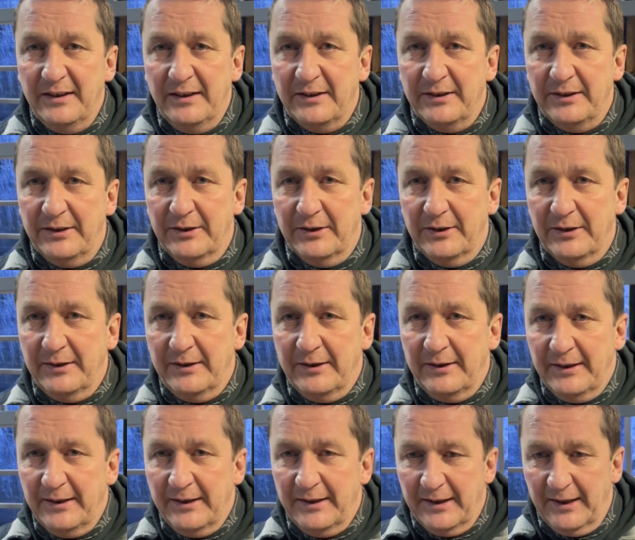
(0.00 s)
you know.
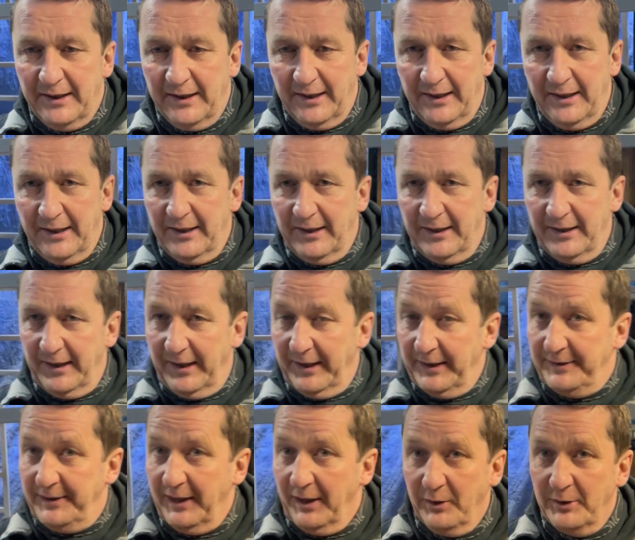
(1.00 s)
I
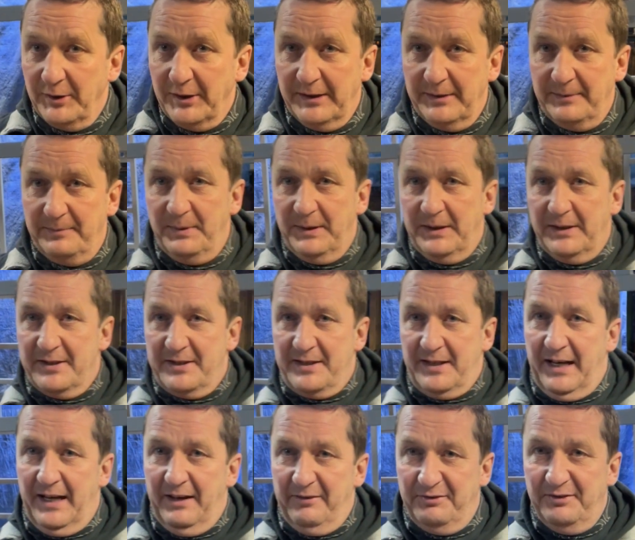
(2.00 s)
doubt it, because I
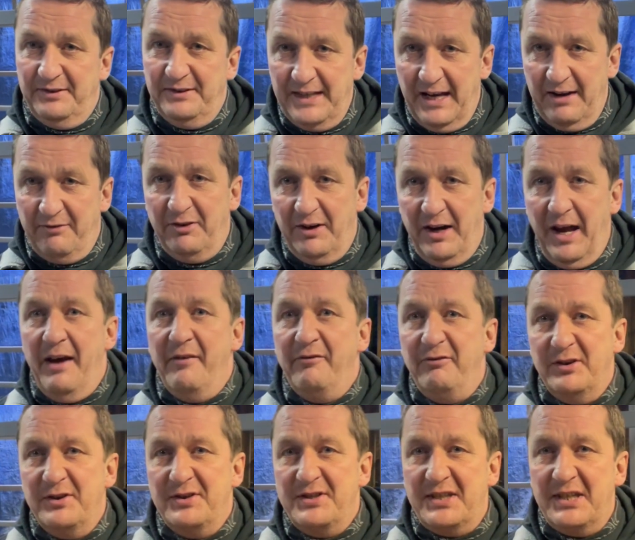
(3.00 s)
have never
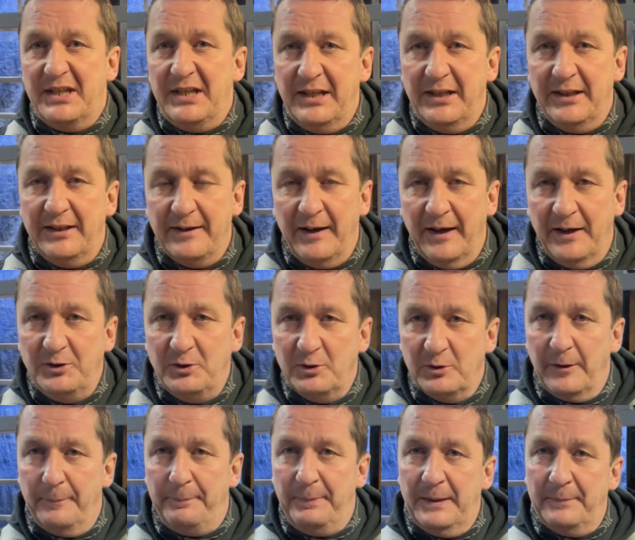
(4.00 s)
ever seen a
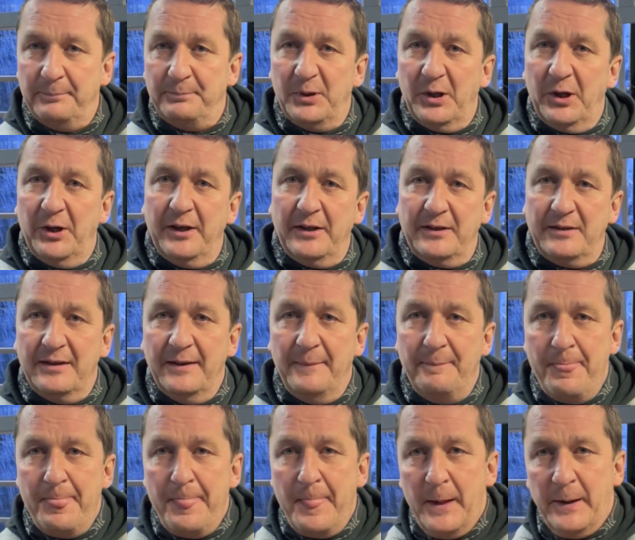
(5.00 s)
European product,
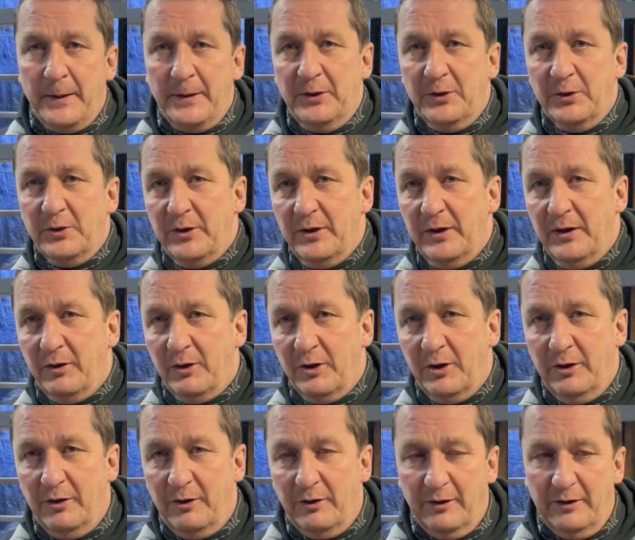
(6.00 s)
you know,
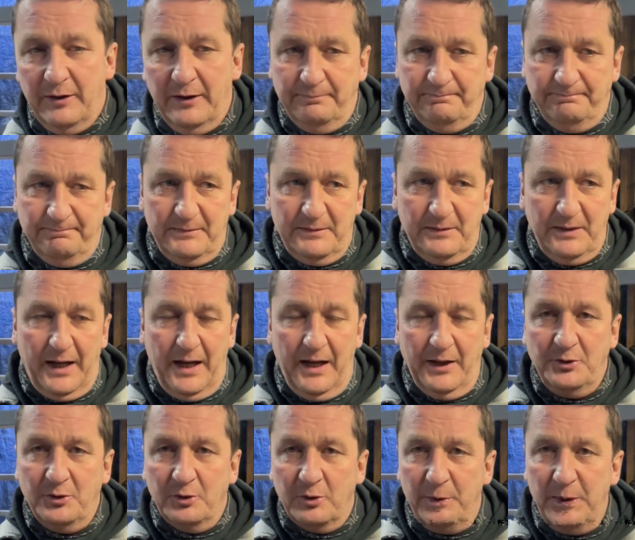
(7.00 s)
or
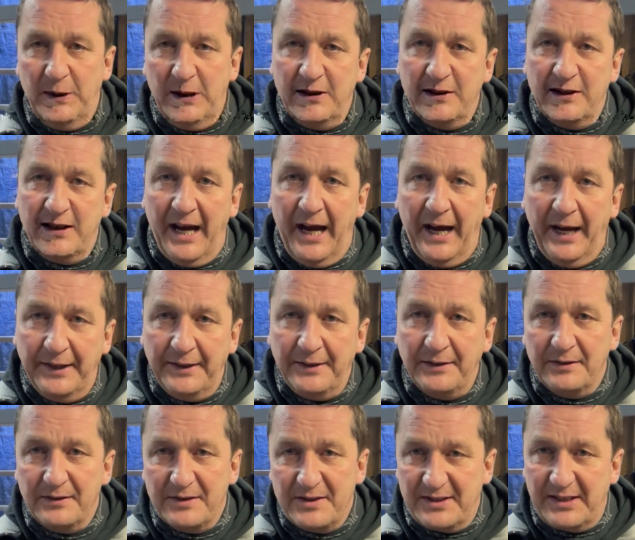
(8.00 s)
European kind
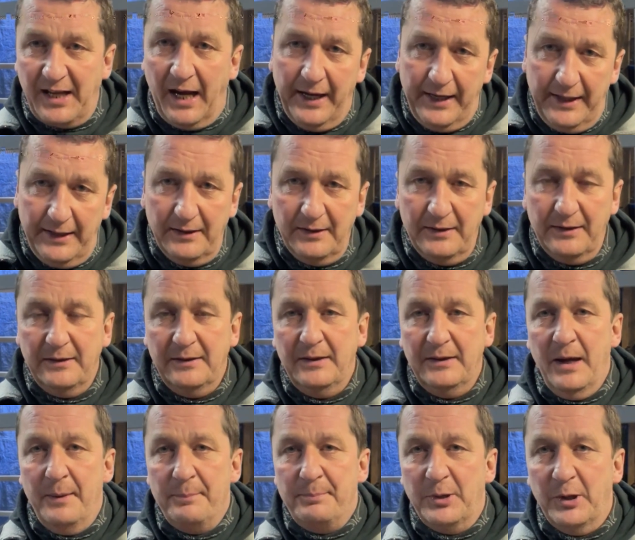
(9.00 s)
style
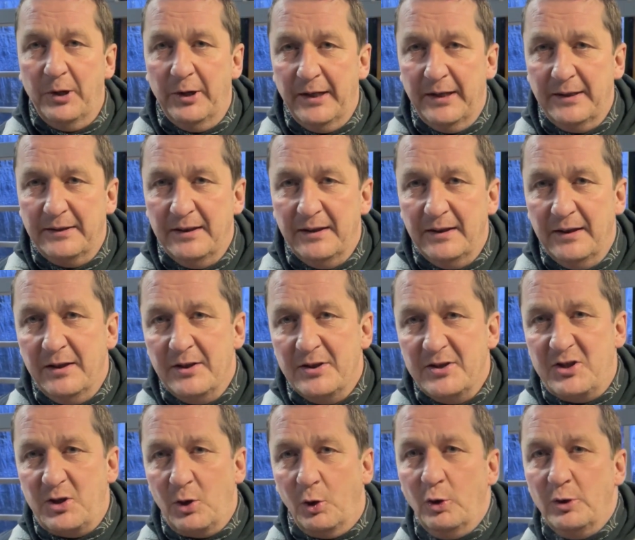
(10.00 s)
product
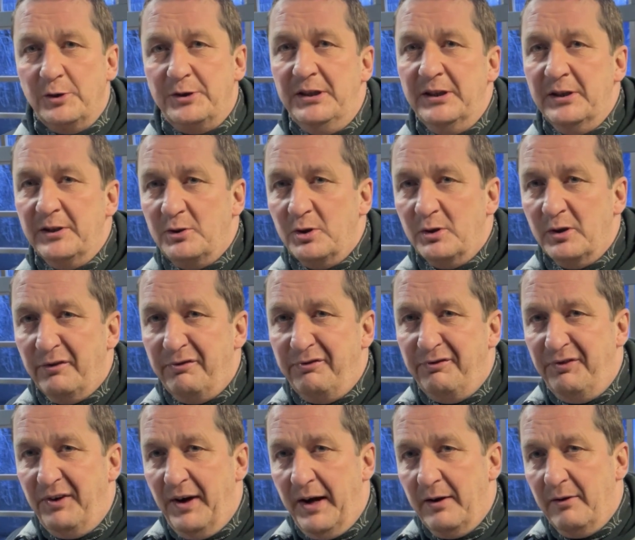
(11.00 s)
sold here to a
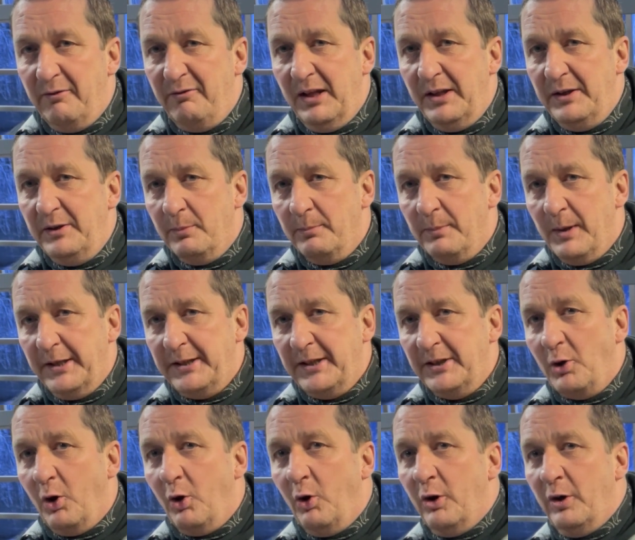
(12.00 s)
fair value
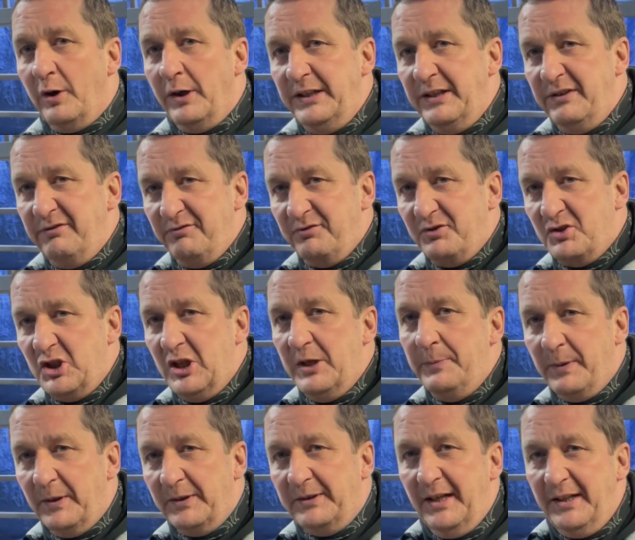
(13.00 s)
market, or even
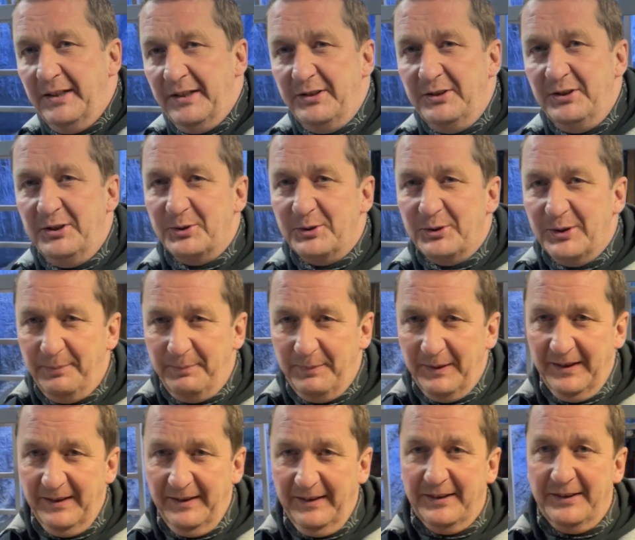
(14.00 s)
cheaper than in Europe.
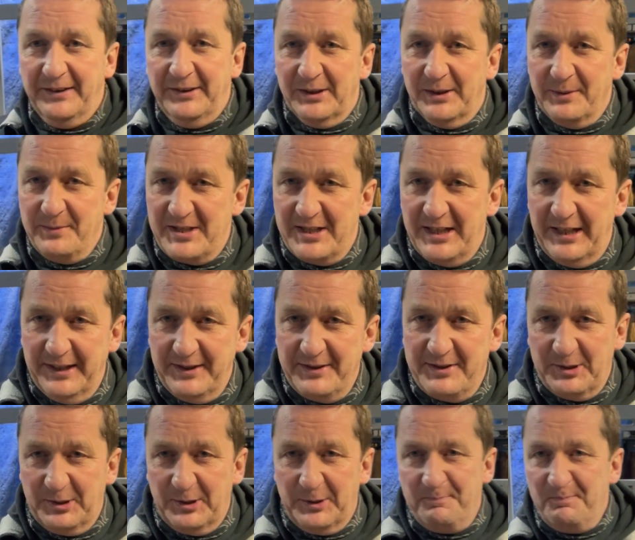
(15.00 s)
You know what I'm saying?
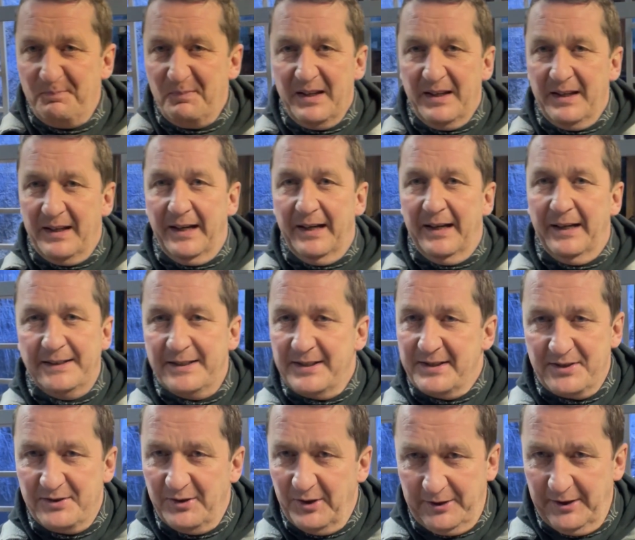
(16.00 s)
So this
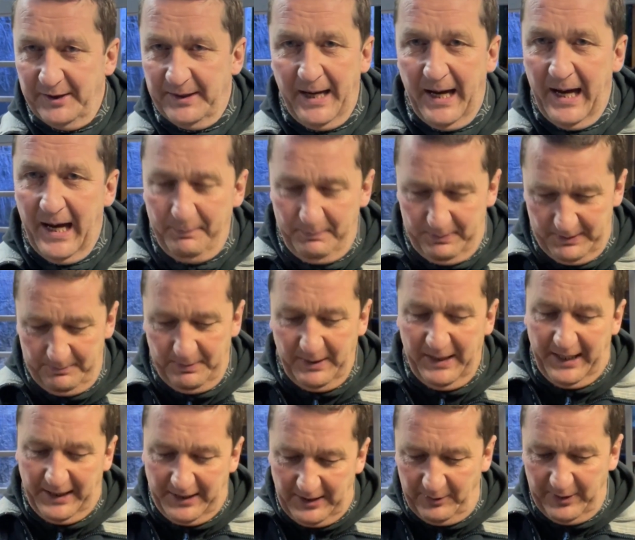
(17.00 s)
is not going to happen. But
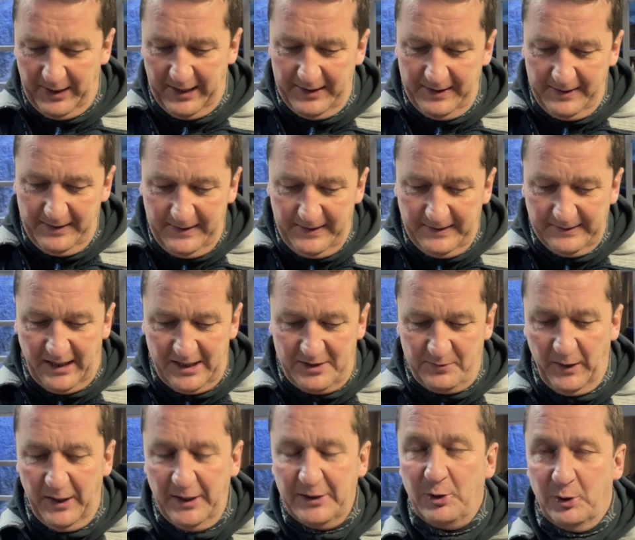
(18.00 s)
anyway, that's
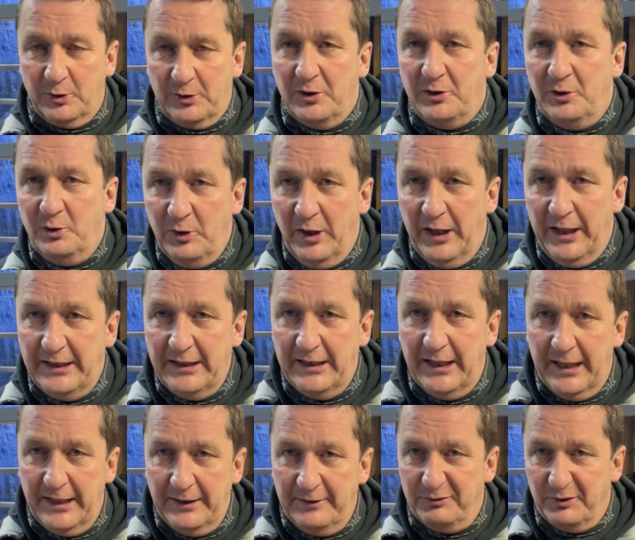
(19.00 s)
why I took the
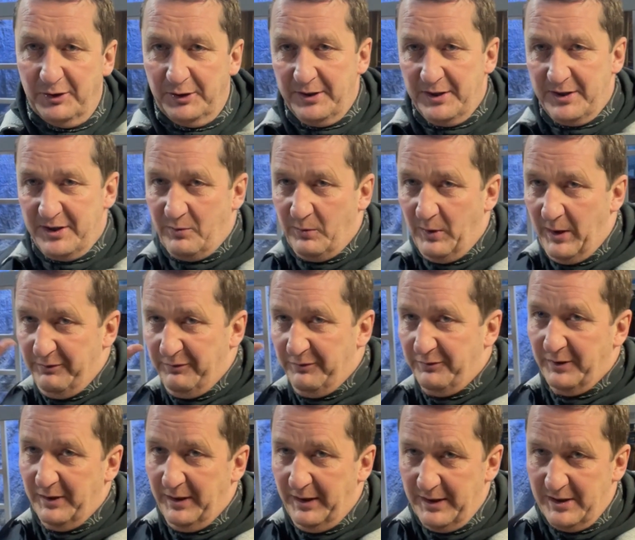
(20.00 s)
288 for the square
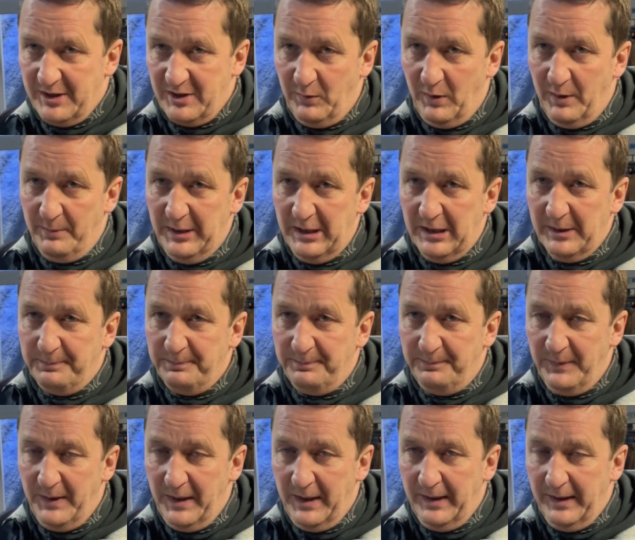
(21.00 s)
meter
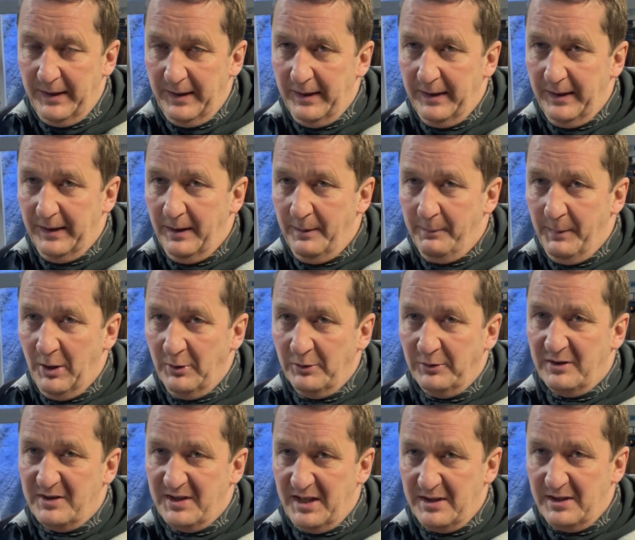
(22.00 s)

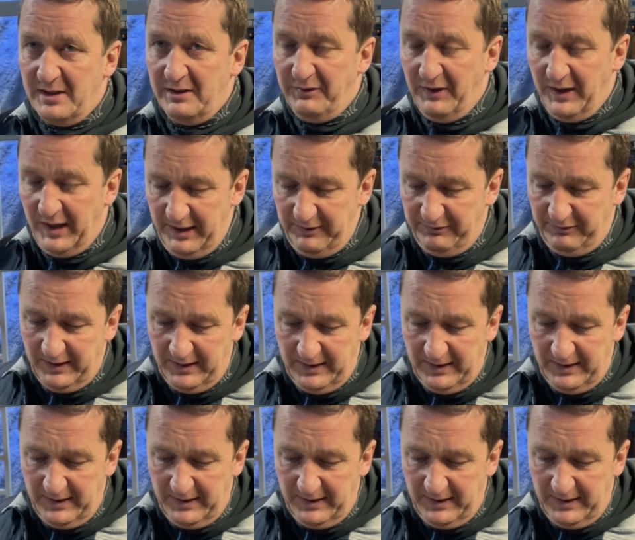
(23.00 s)
amount, 65.